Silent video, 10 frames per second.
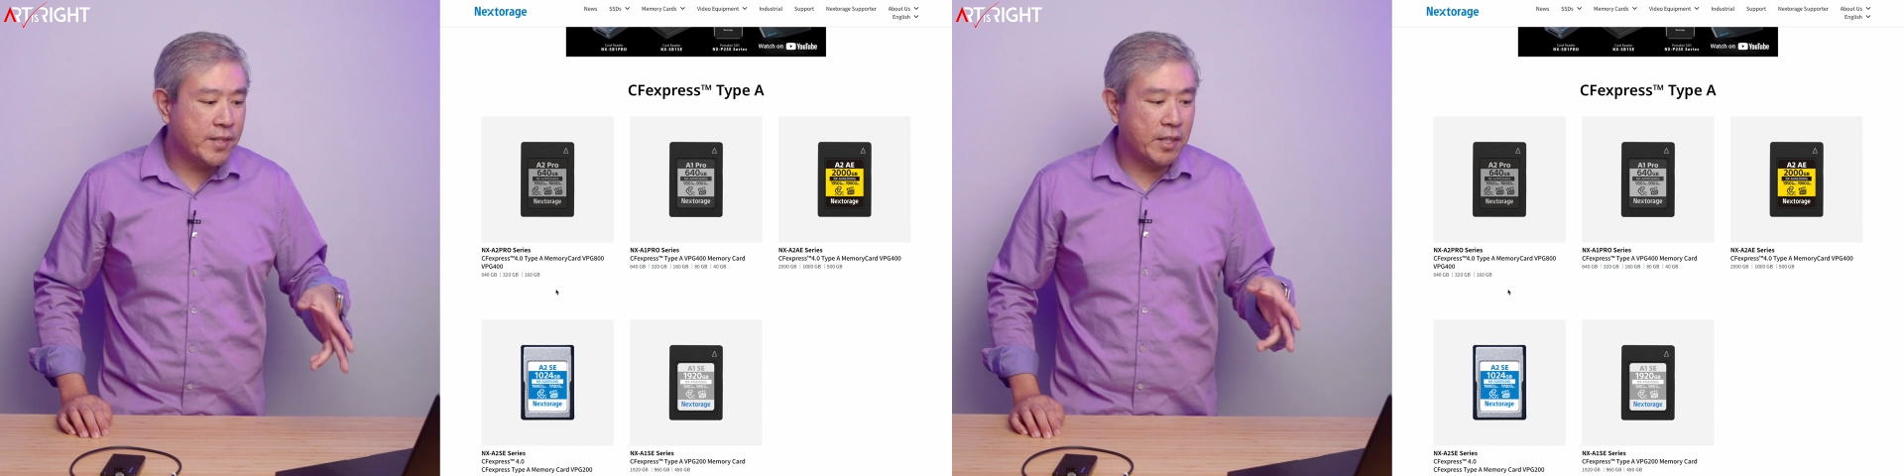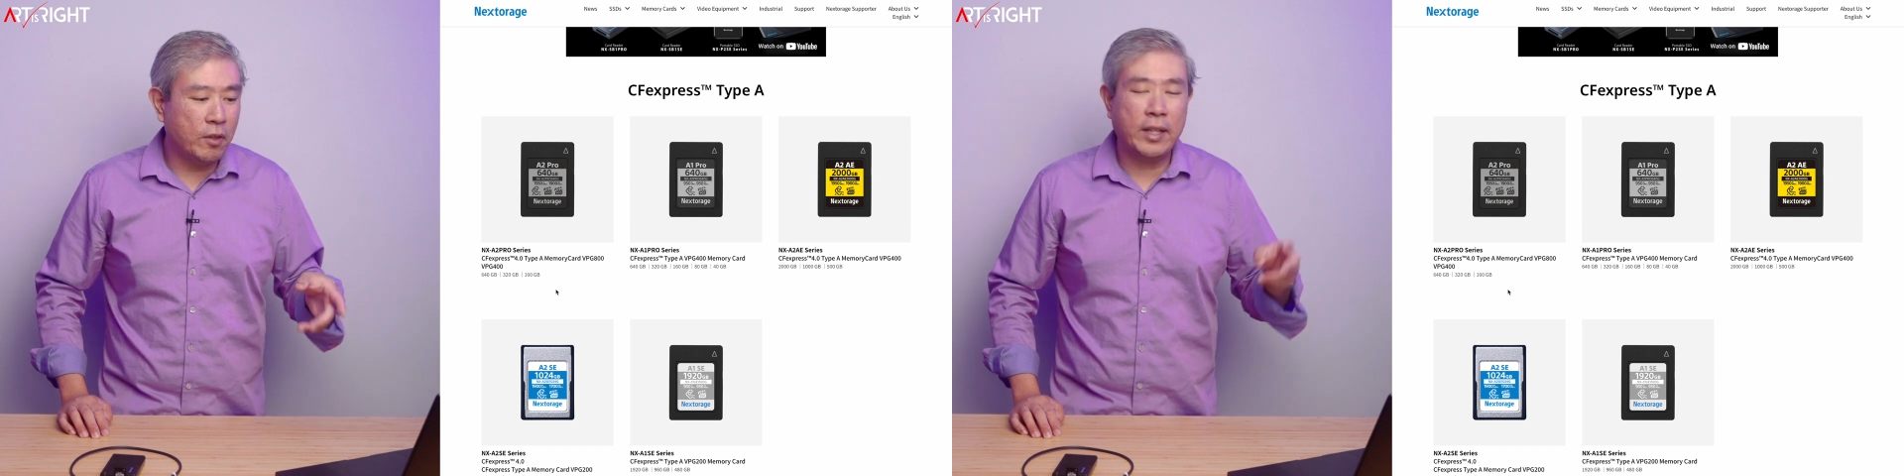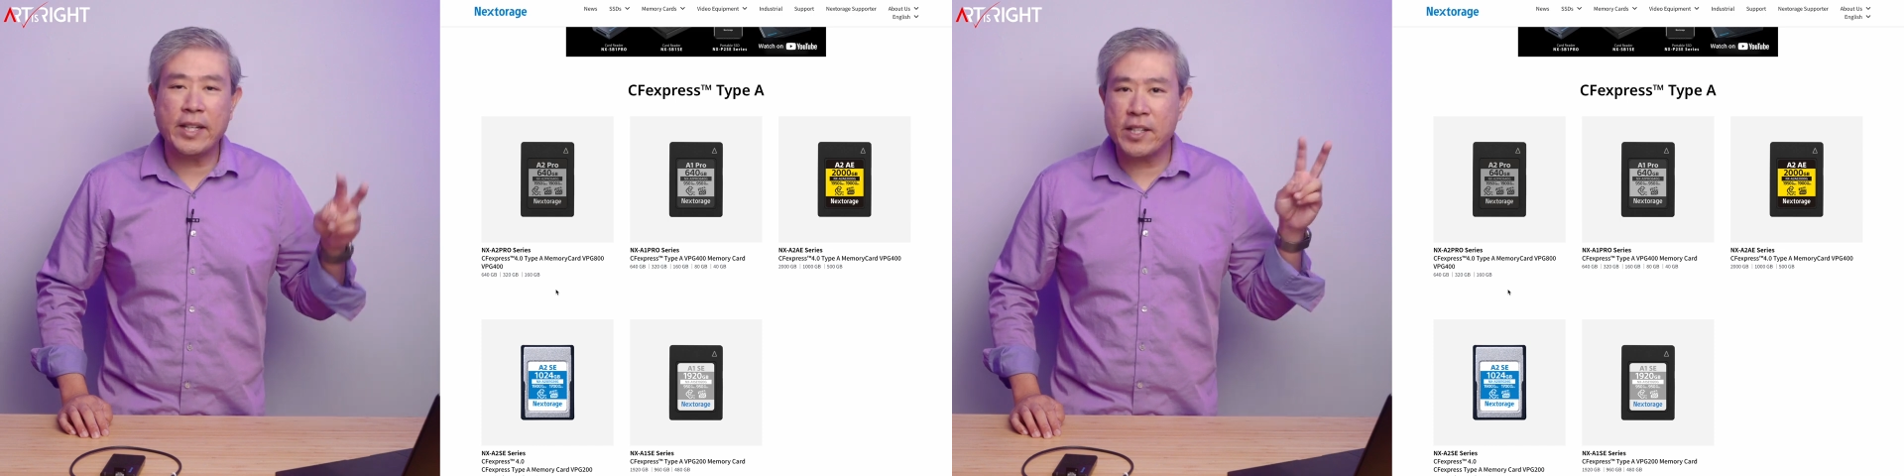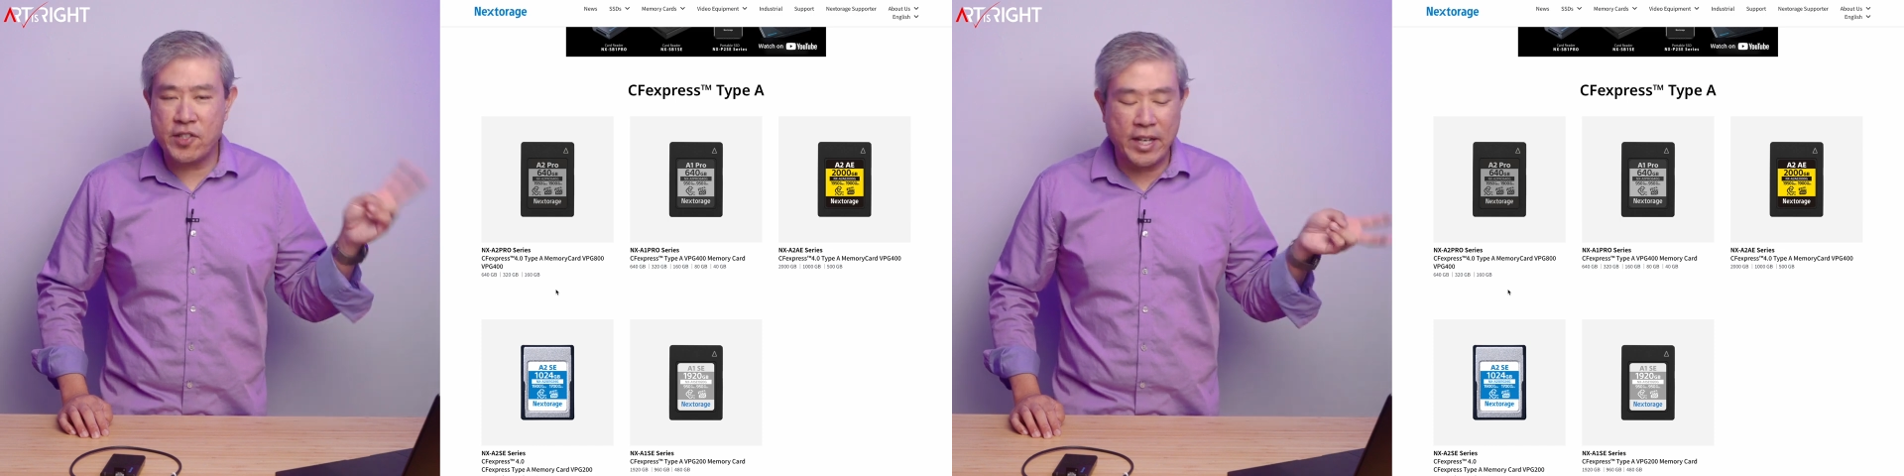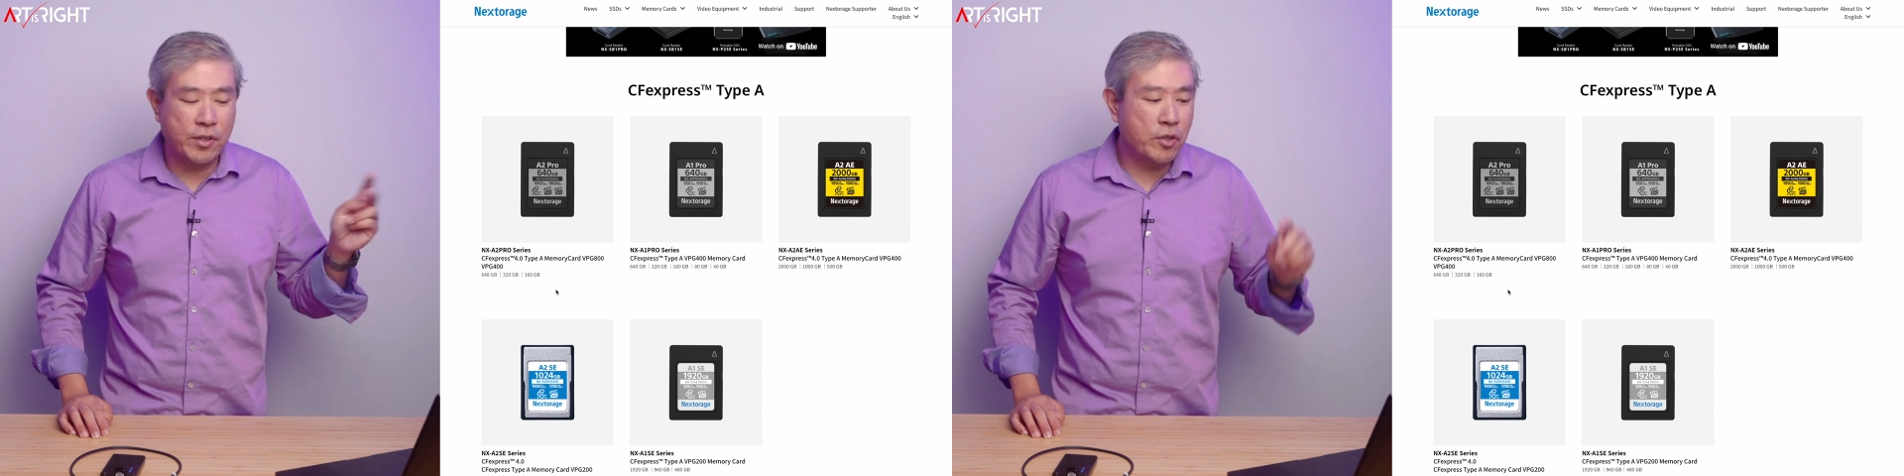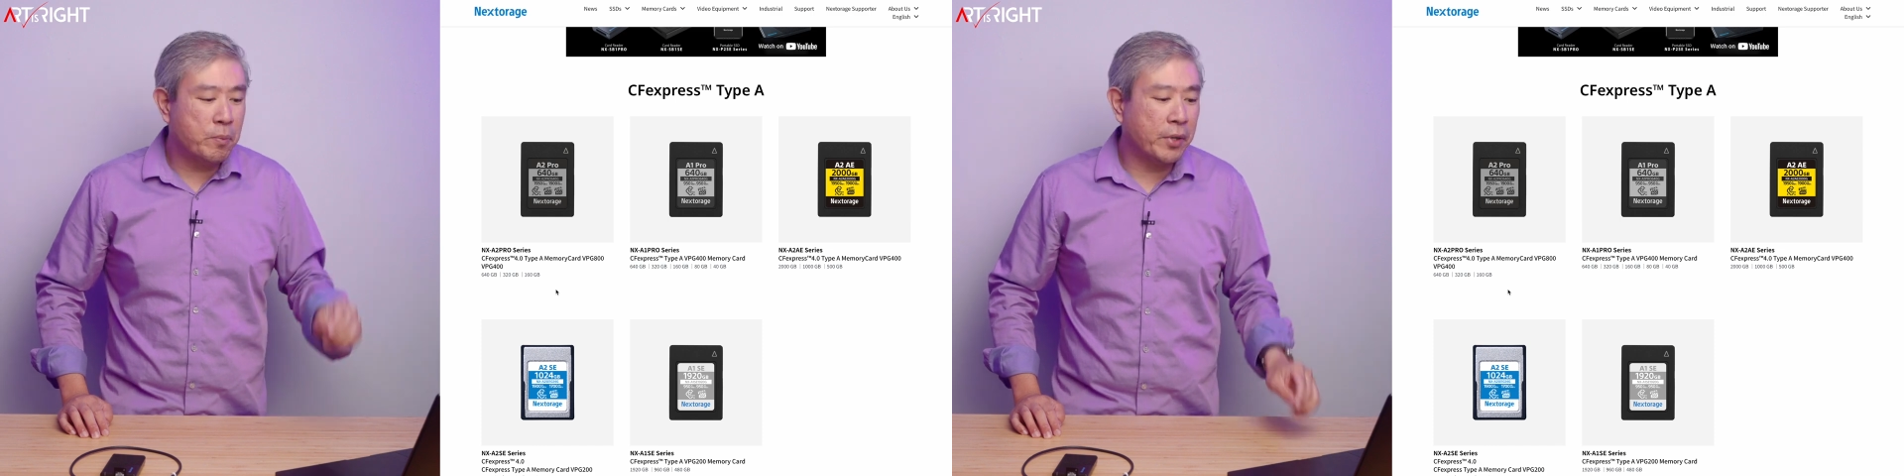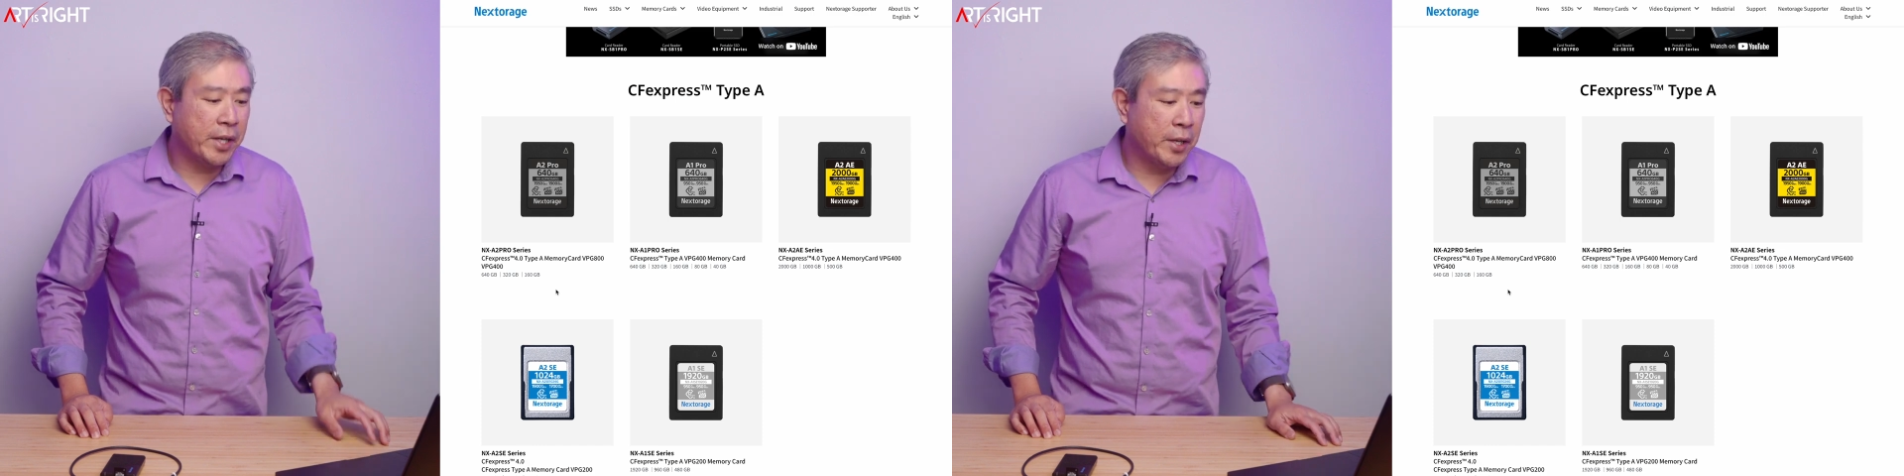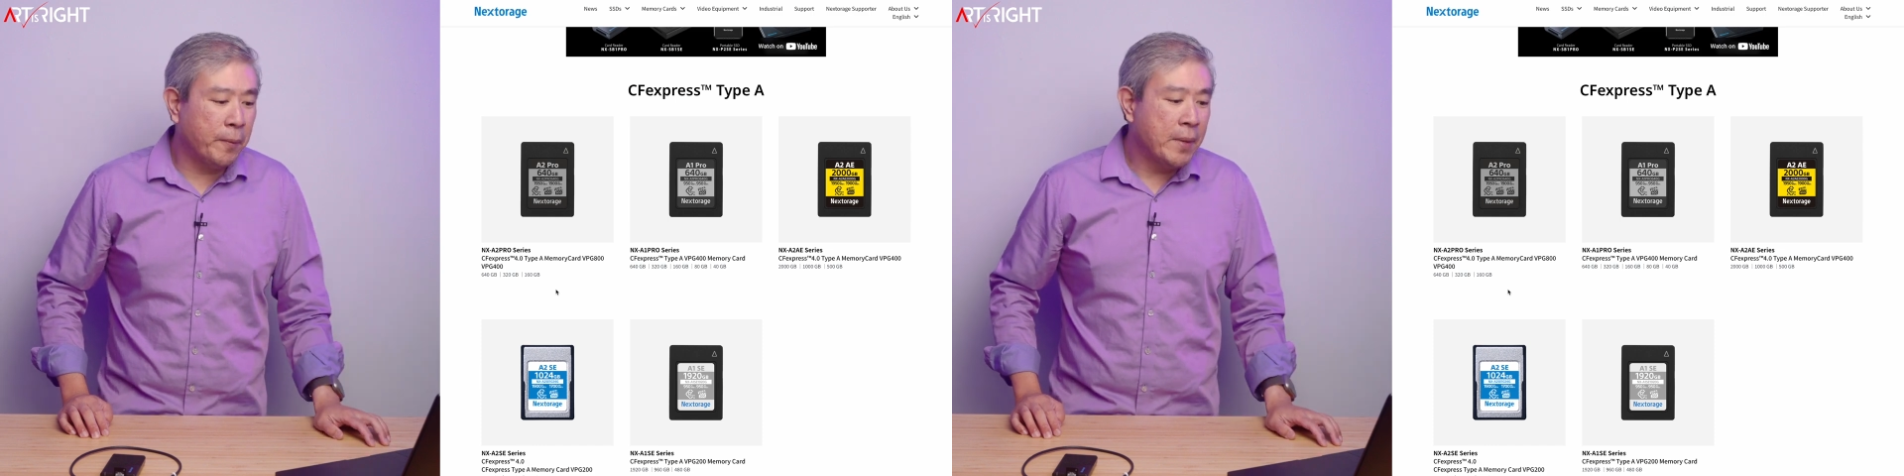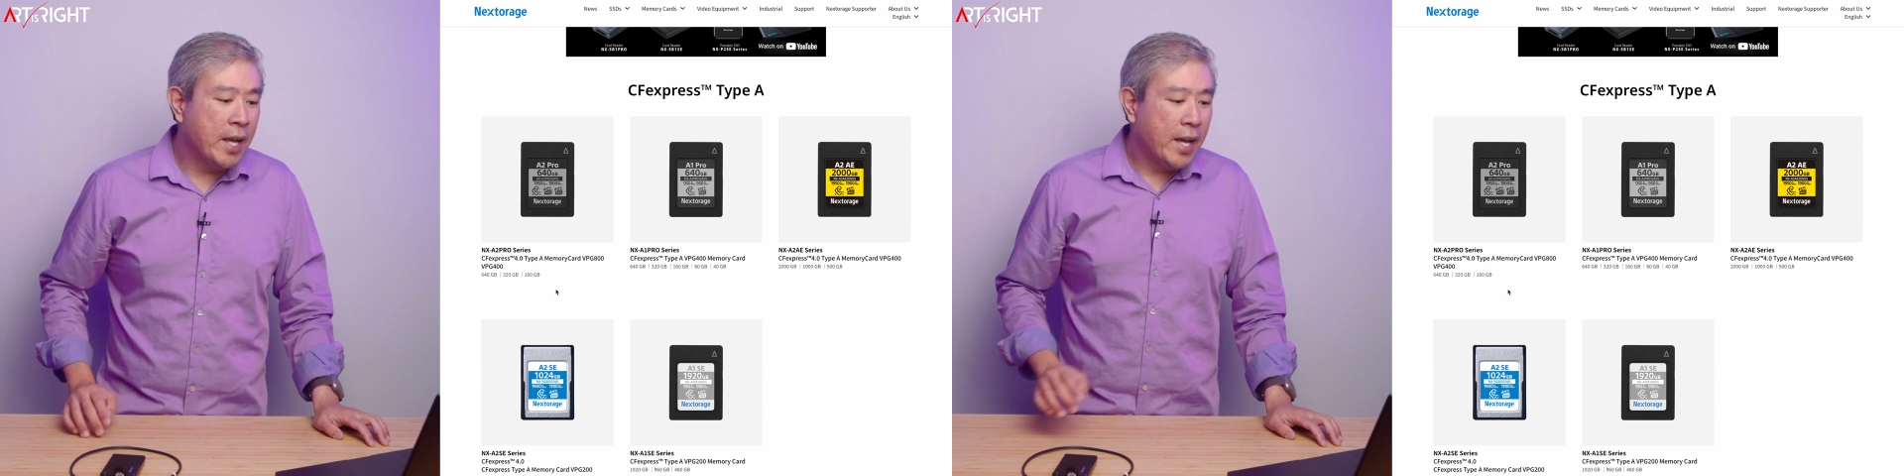still like the Gen 2.0.